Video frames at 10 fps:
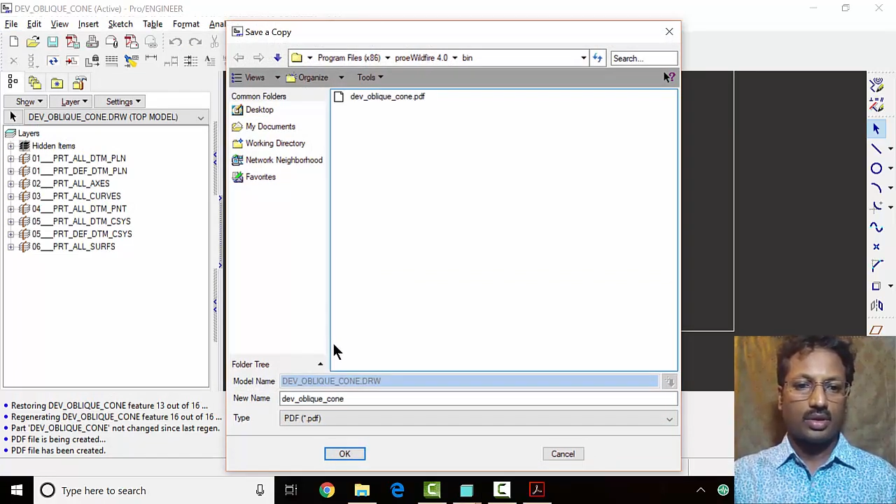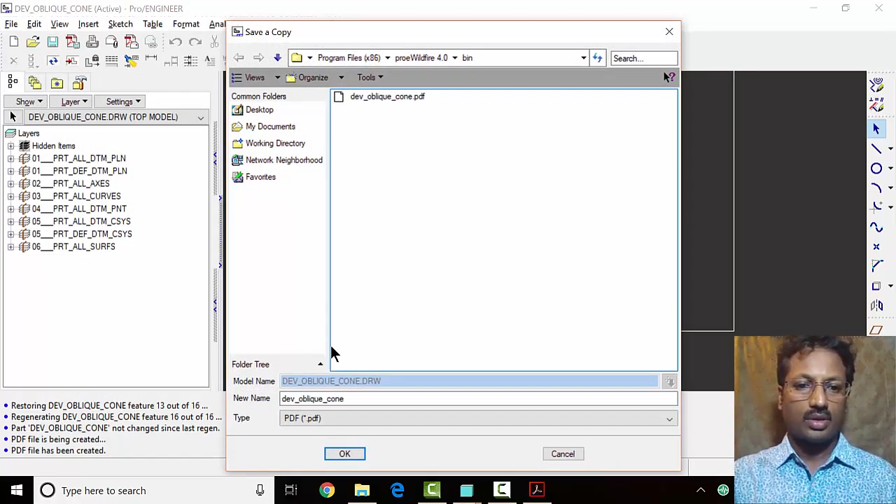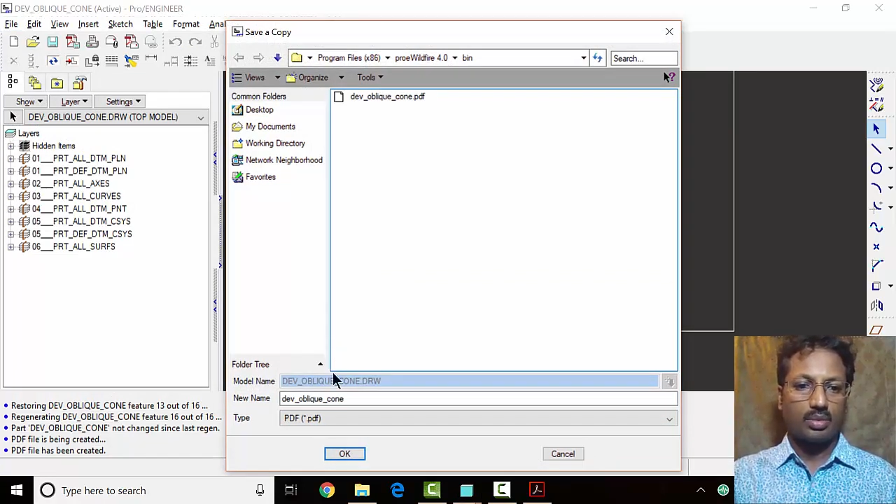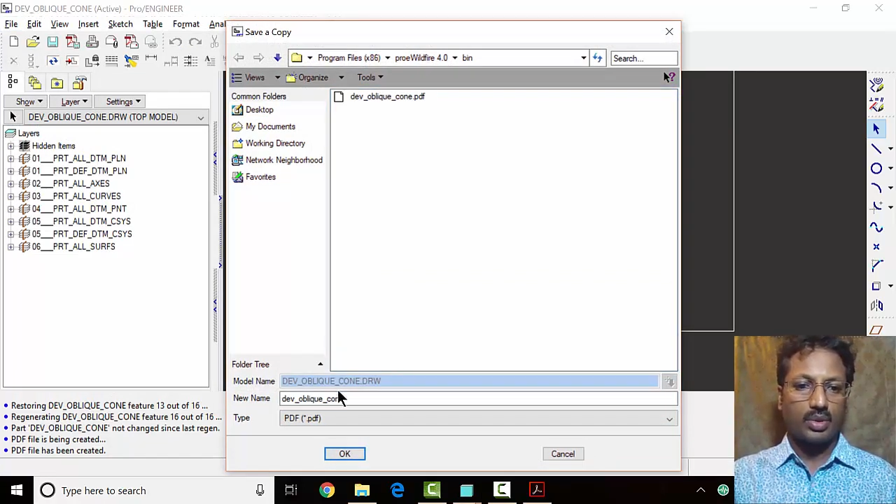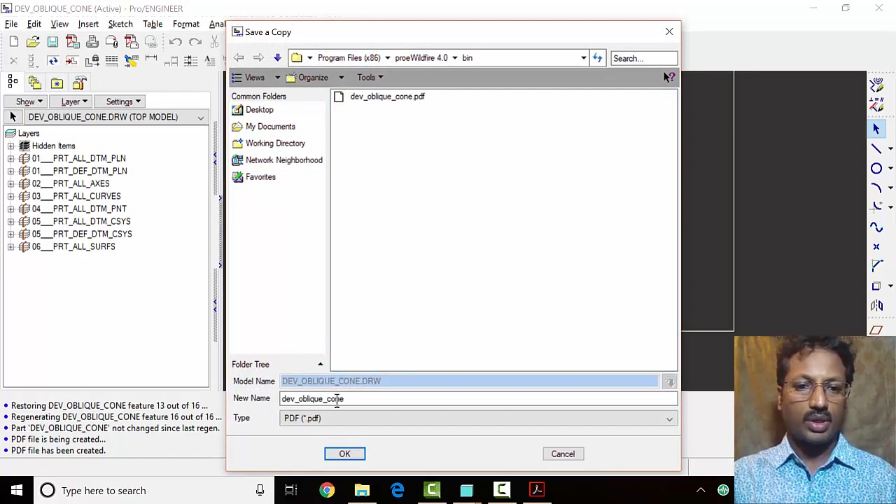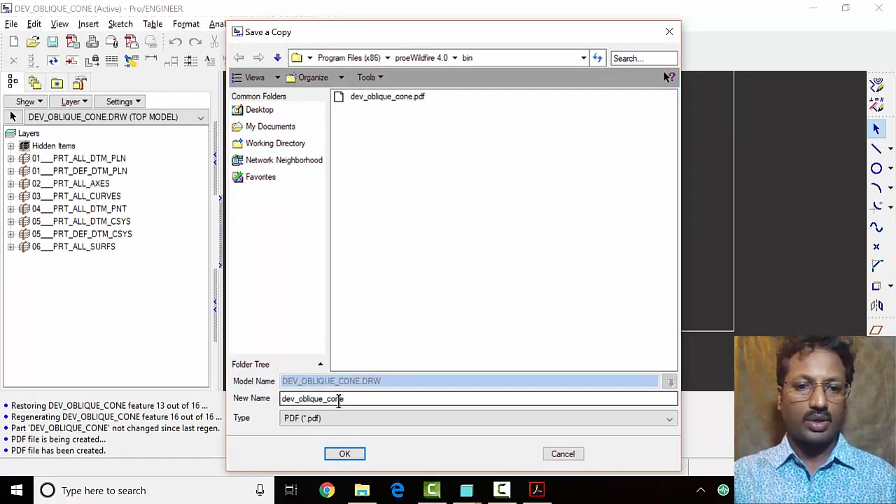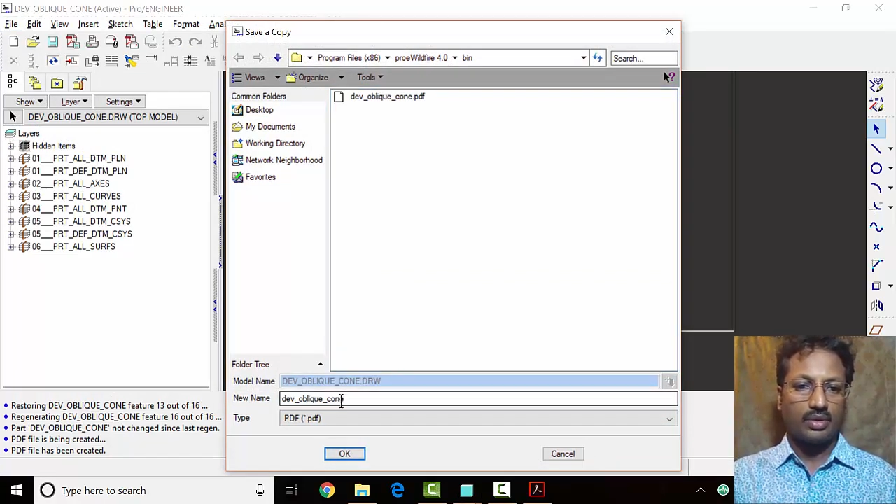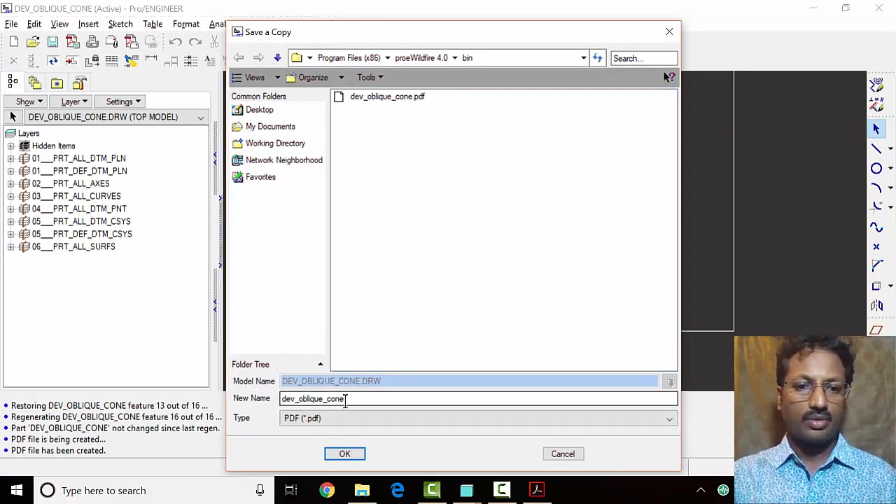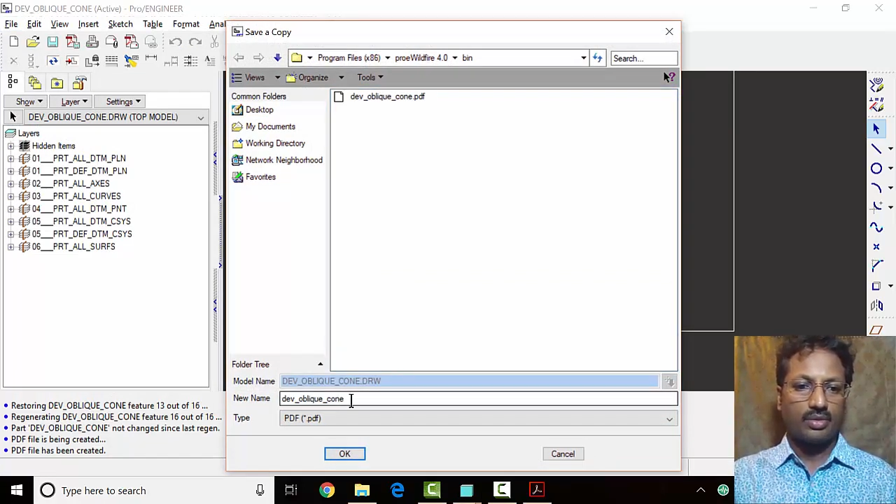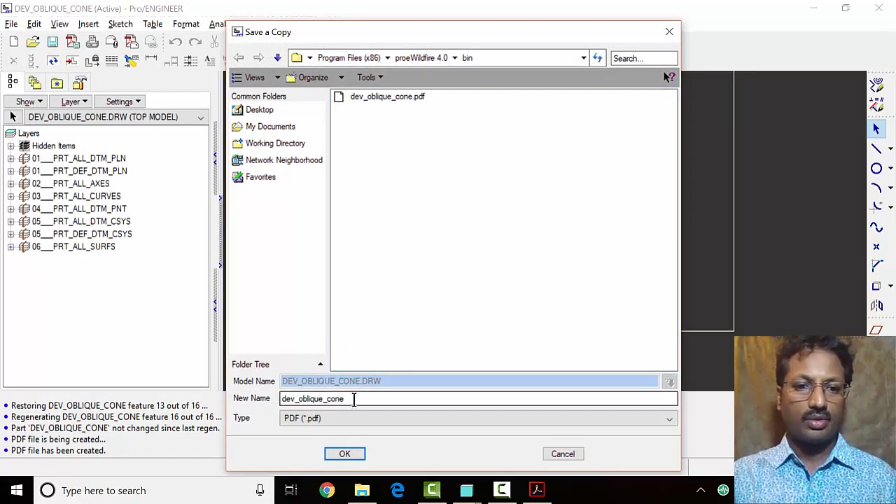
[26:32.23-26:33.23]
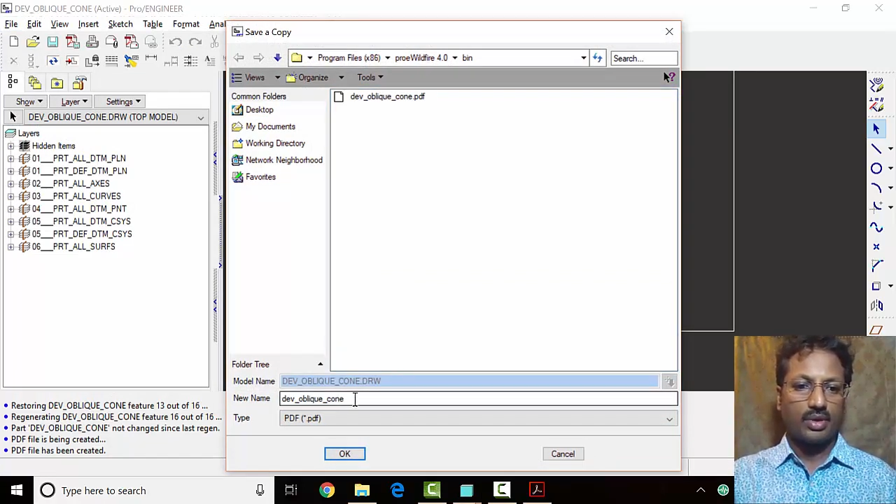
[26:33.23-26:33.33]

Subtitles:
as a PDF.